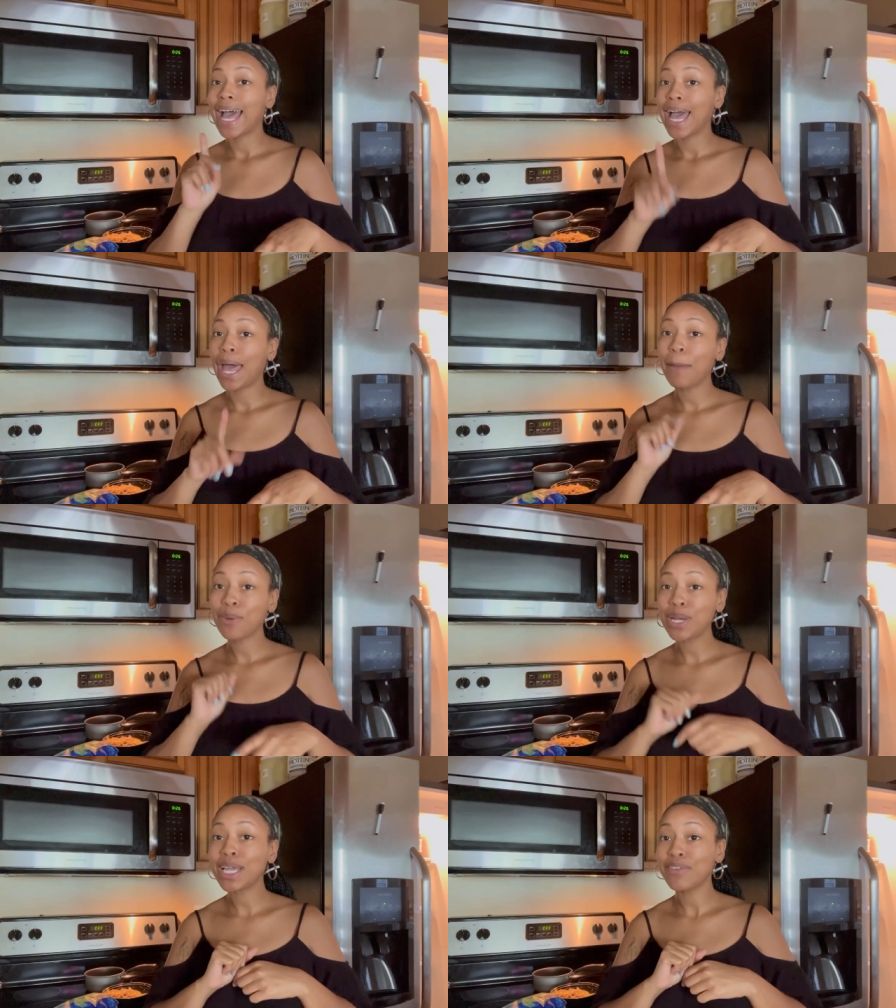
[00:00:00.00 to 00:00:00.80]
I'm
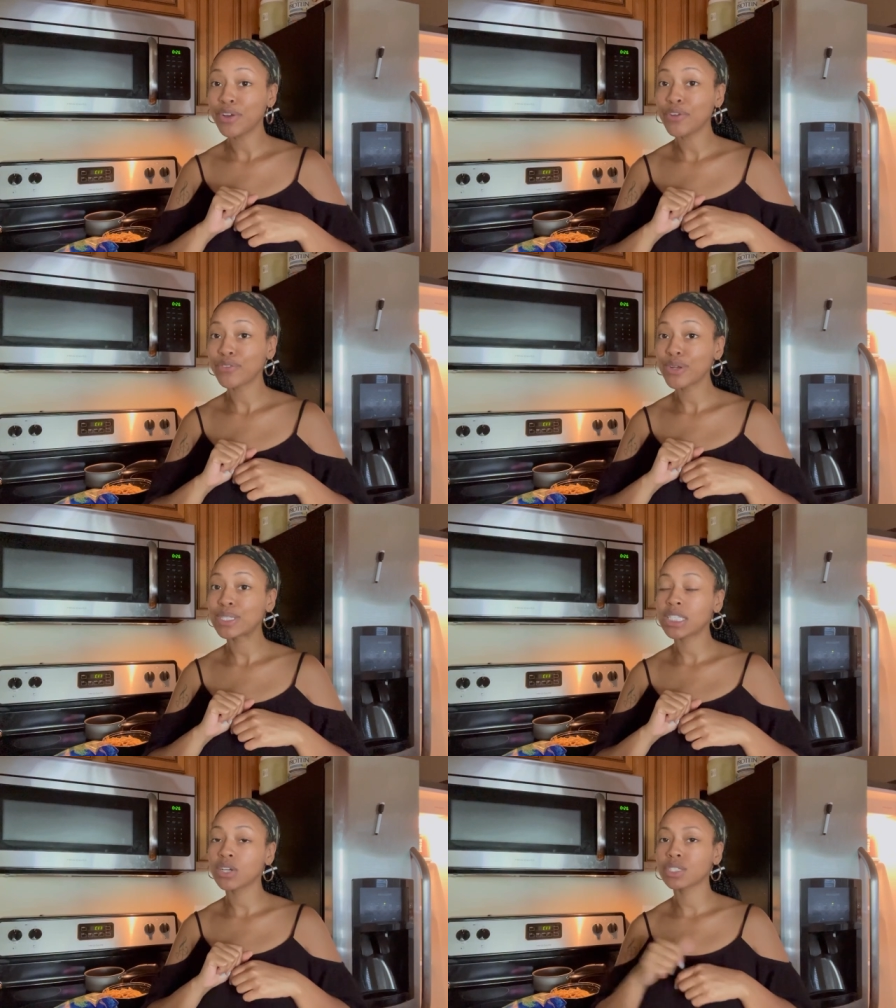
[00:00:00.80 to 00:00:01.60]
gonna give her fruit
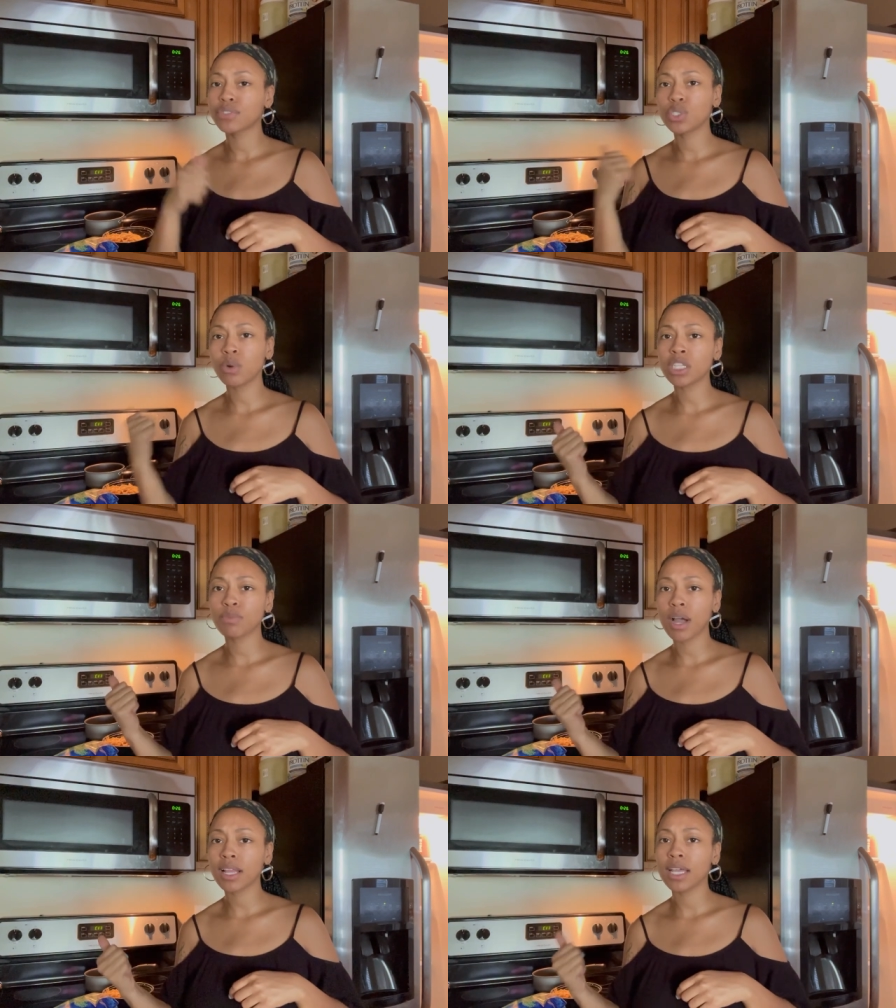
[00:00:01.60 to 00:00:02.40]
and toast. If she wants
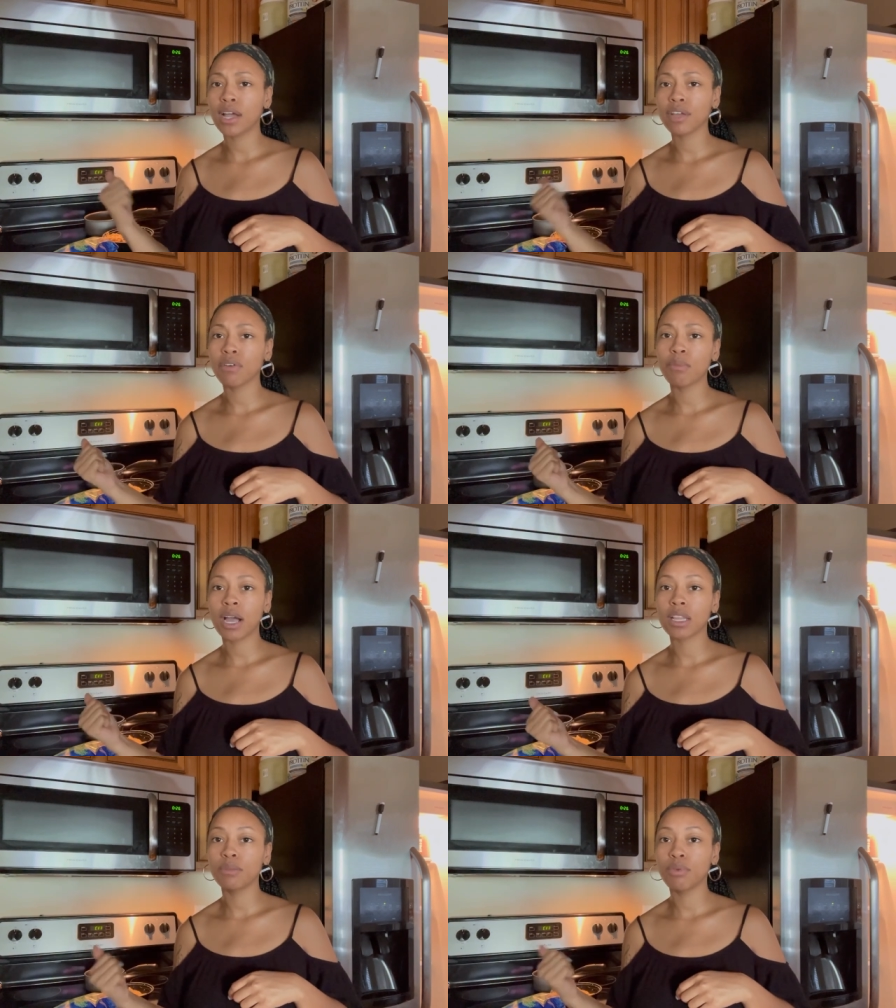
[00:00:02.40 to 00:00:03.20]
broccoli, I'll give her
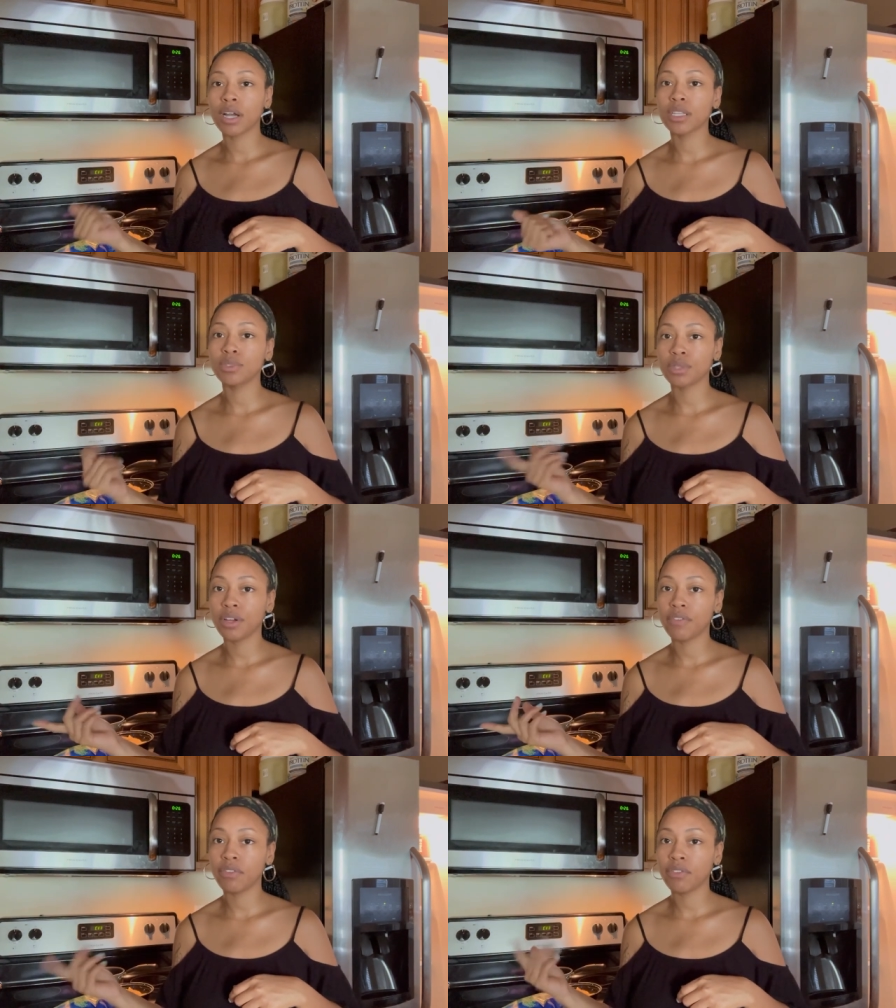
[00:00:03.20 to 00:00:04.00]
broccoli. Broccoli is one
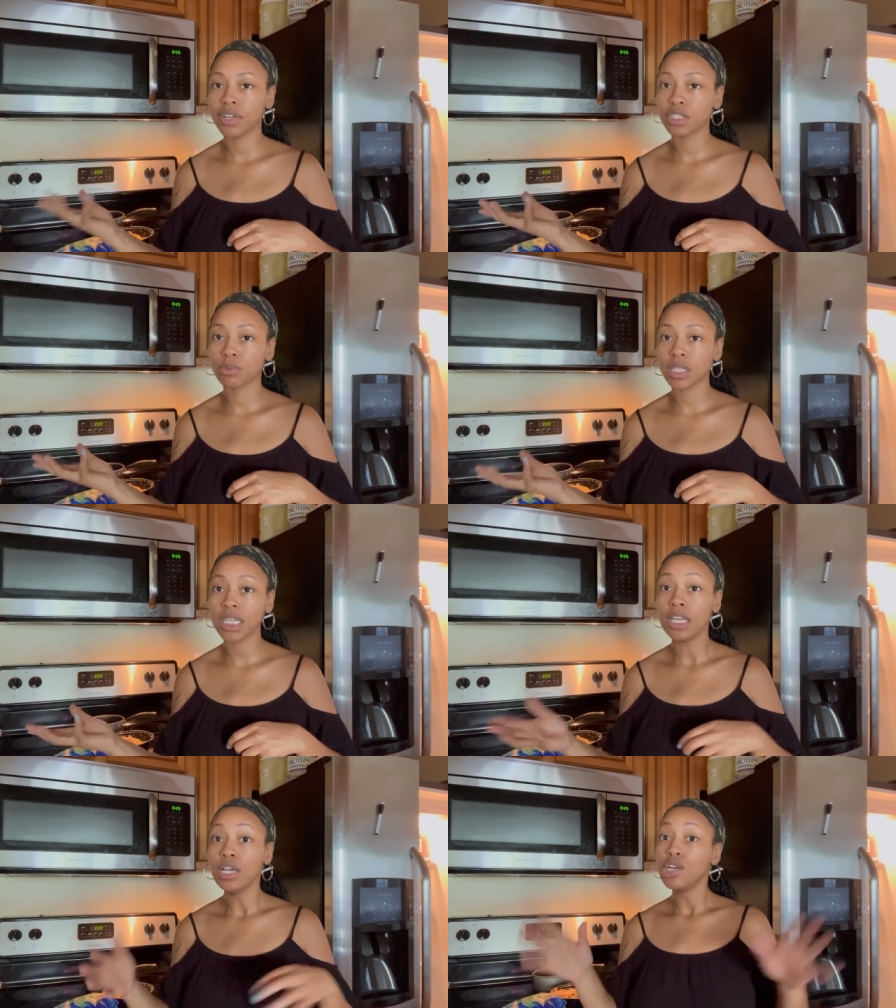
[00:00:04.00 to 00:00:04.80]
of her favorite vegetables to
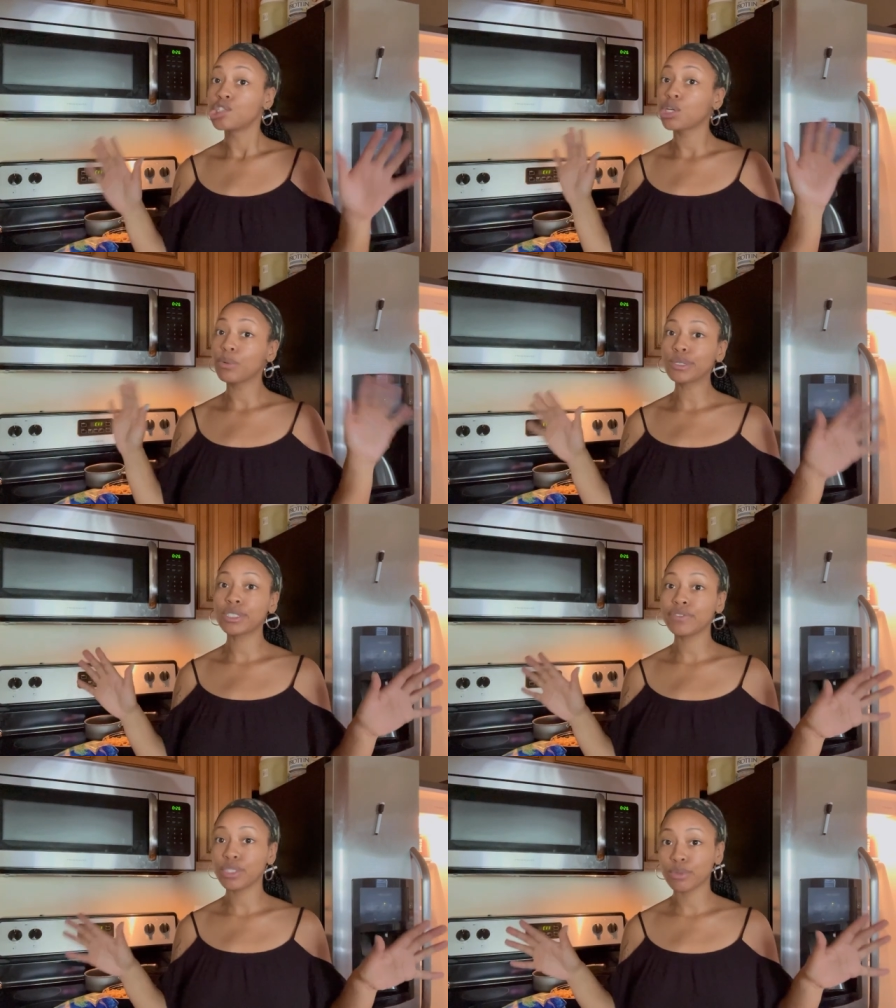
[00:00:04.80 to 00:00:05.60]
eat. So we'll
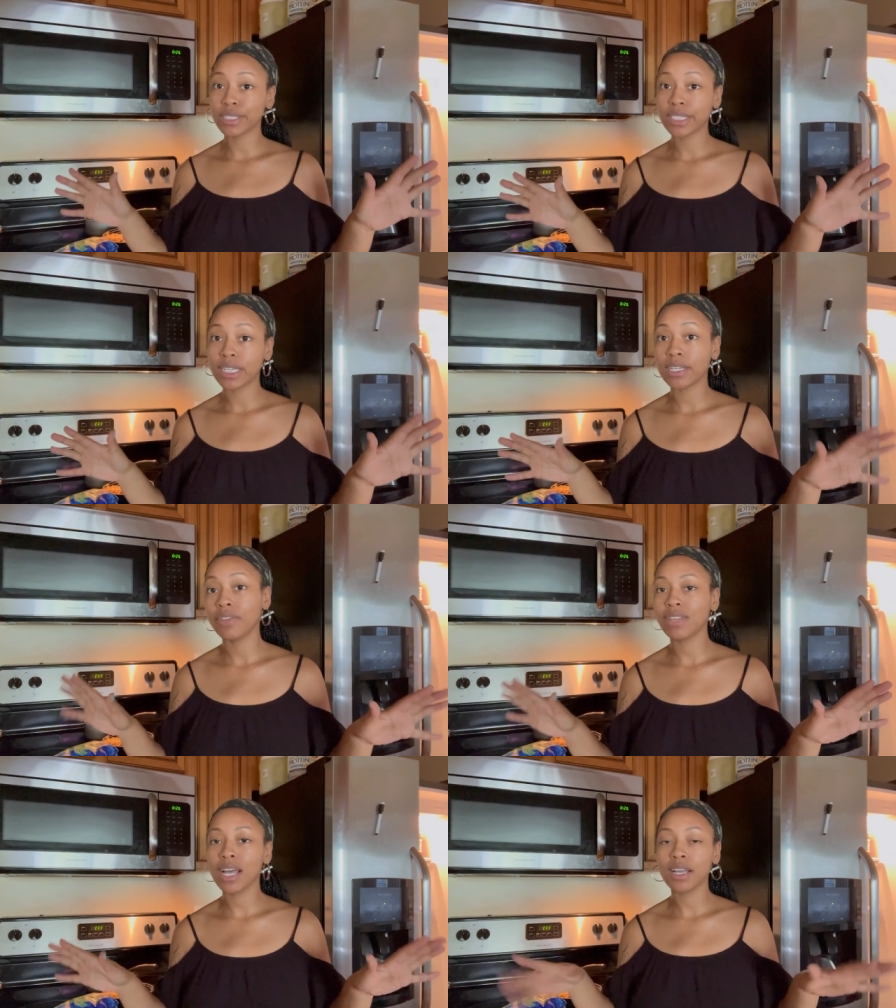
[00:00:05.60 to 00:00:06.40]
see if she wants that.
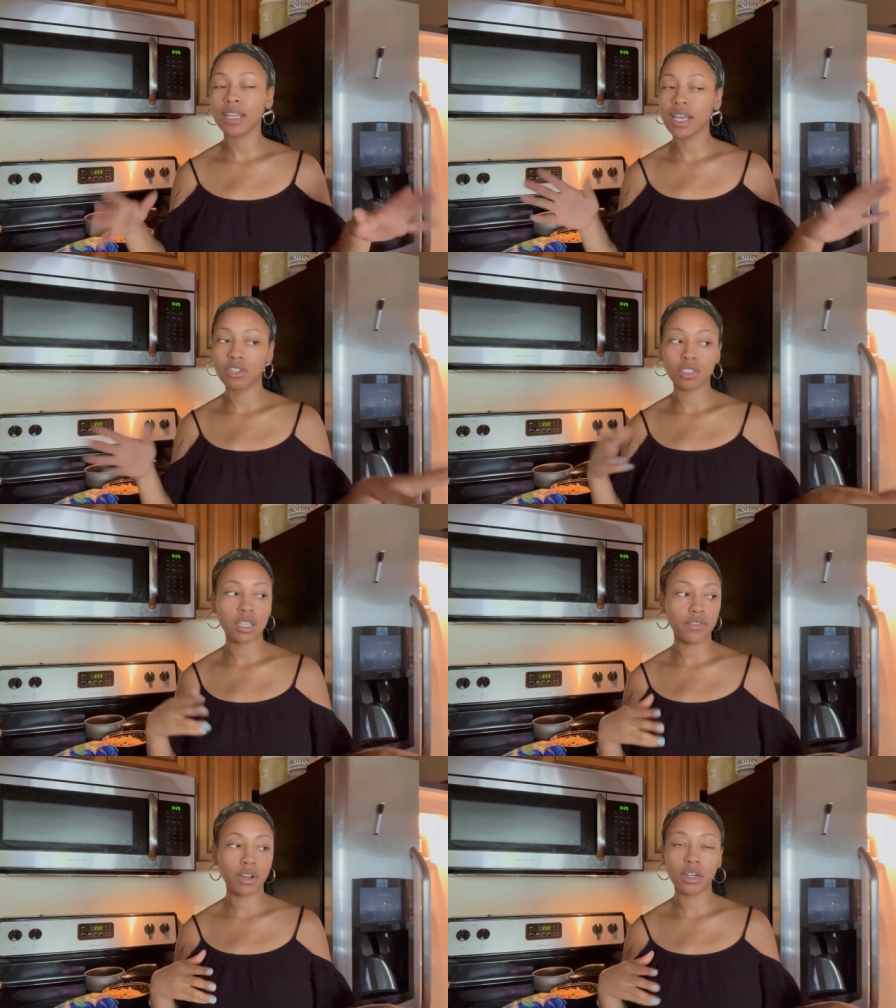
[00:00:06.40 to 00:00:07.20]
If not, yeah, I'll just
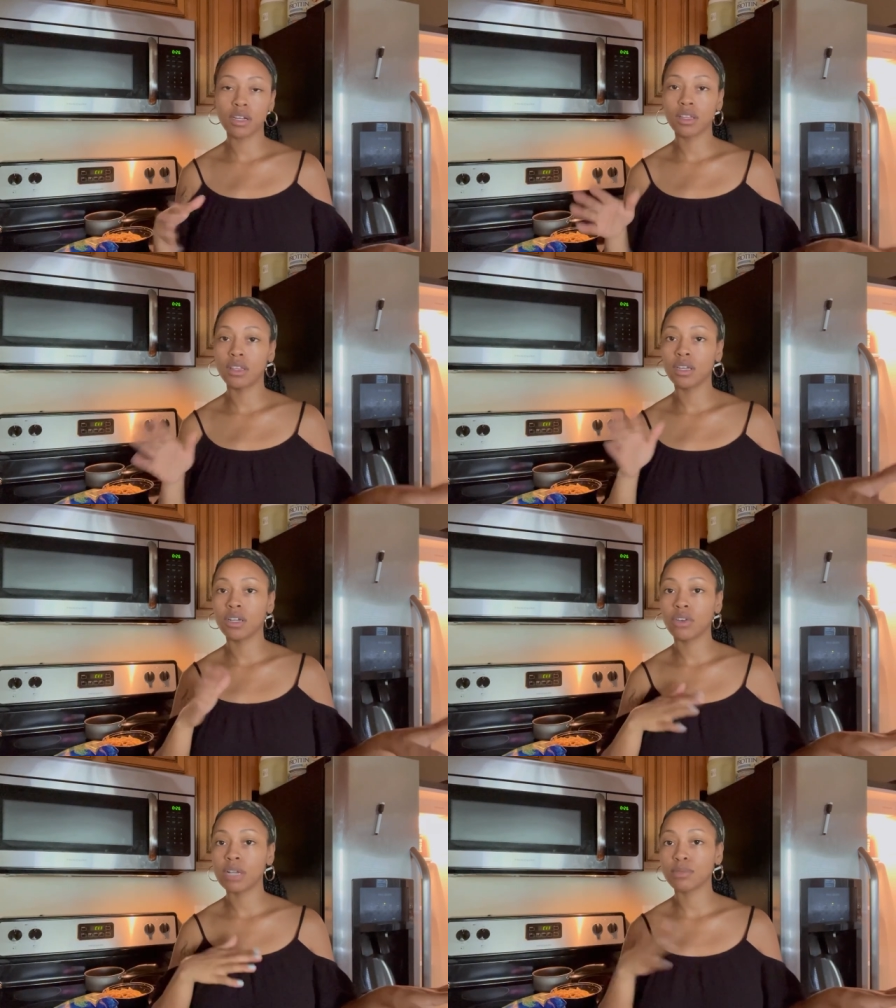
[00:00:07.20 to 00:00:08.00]
give her the
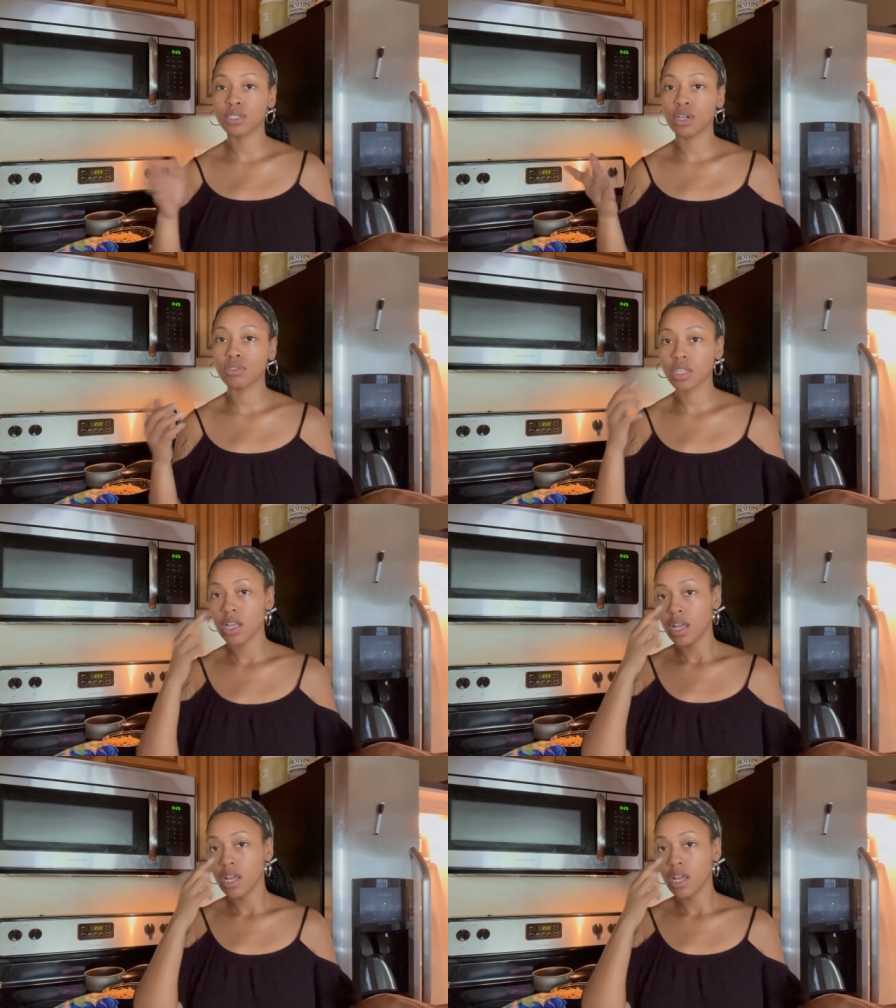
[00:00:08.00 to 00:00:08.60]
grapes and toast.